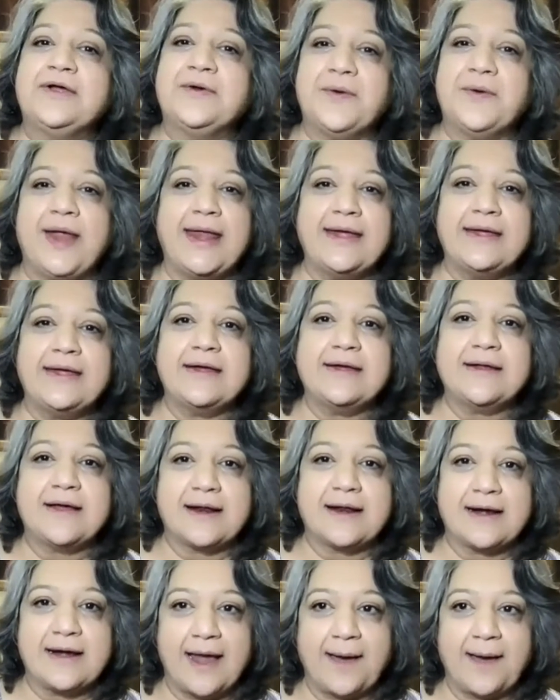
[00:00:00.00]
created
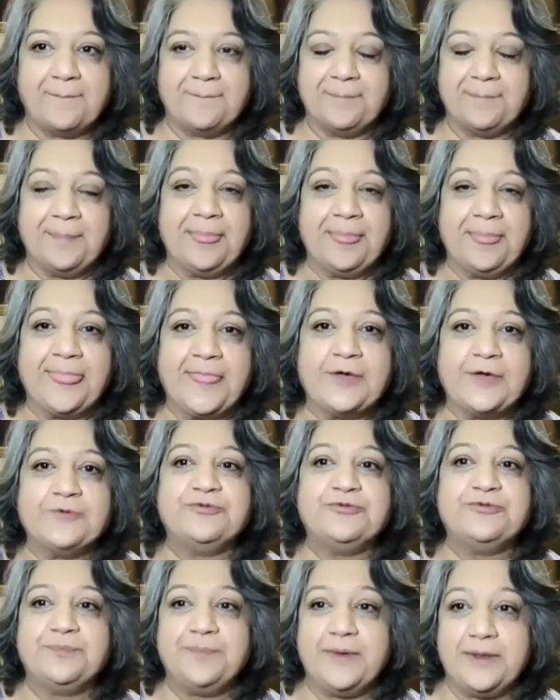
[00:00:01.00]
a club
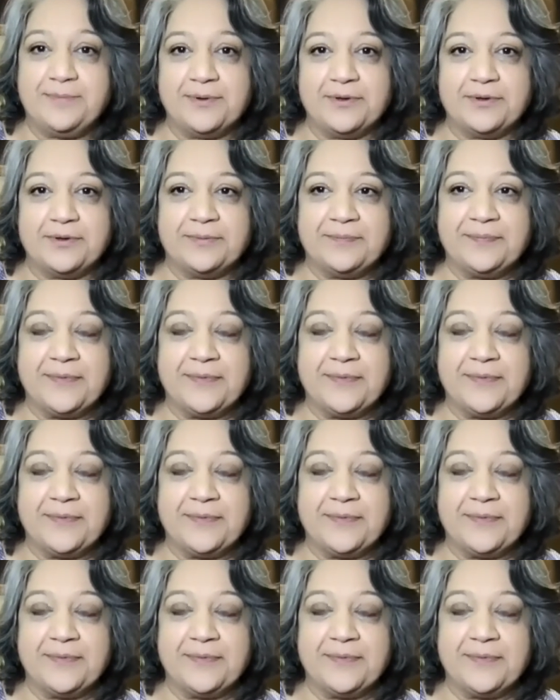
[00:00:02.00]
for people.